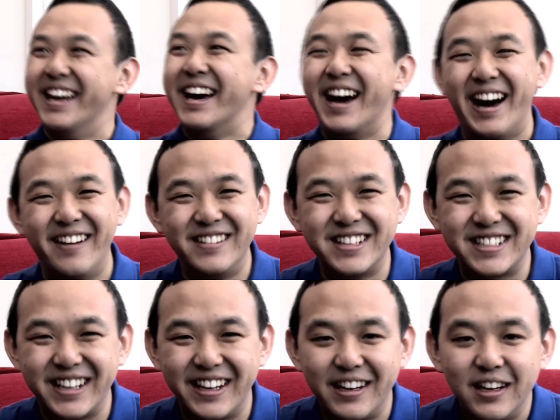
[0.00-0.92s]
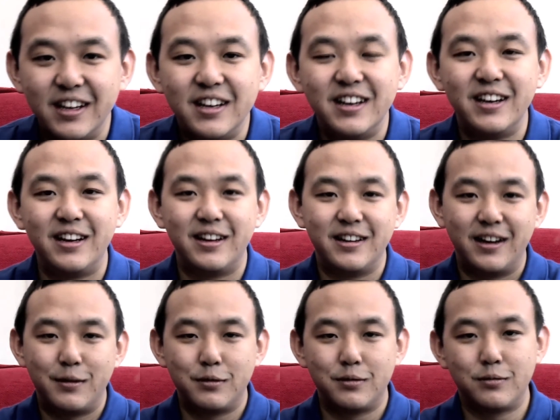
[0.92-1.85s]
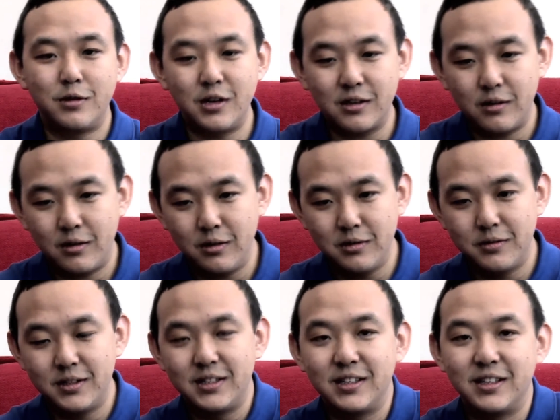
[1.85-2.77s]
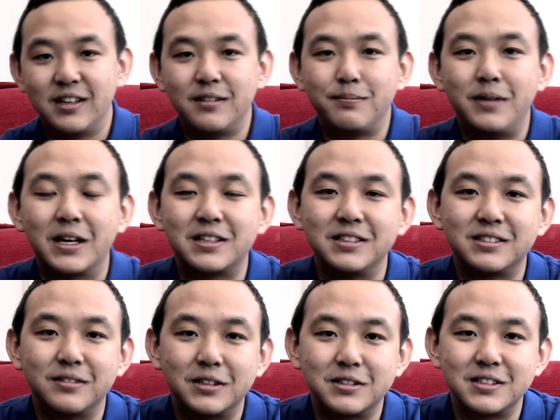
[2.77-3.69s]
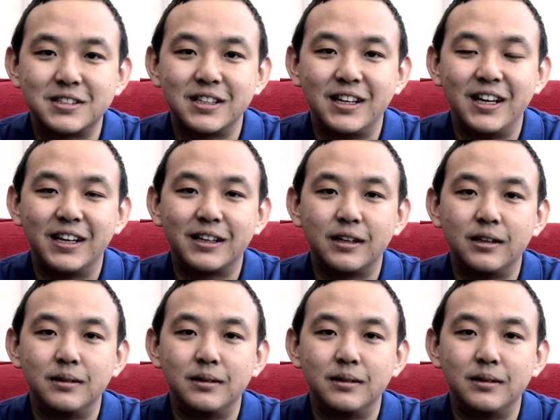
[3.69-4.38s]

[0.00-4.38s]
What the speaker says: I would say. I would walk all the way there and practice what to say, like,